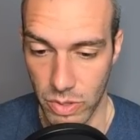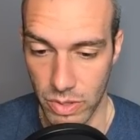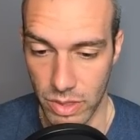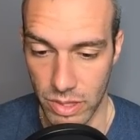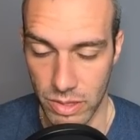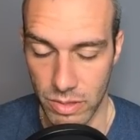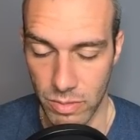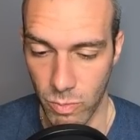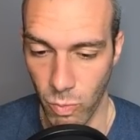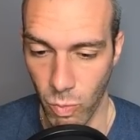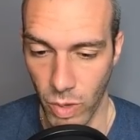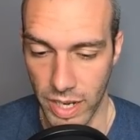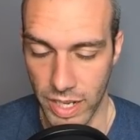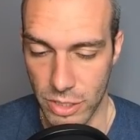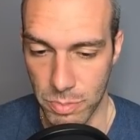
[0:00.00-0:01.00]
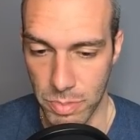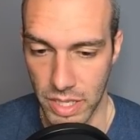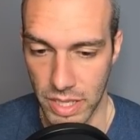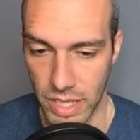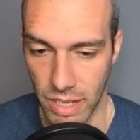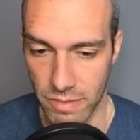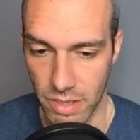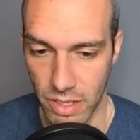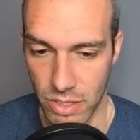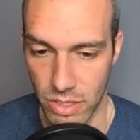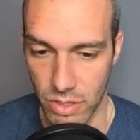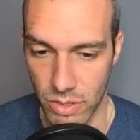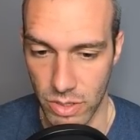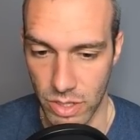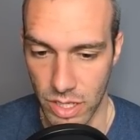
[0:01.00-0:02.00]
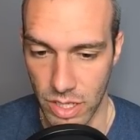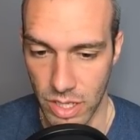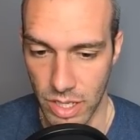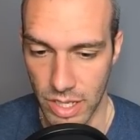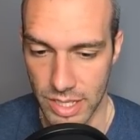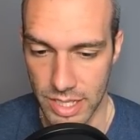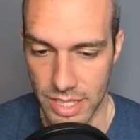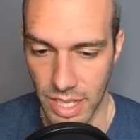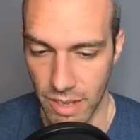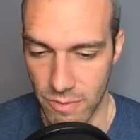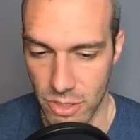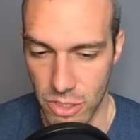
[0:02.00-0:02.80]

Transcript: 1 HP left on you. Unless they have 2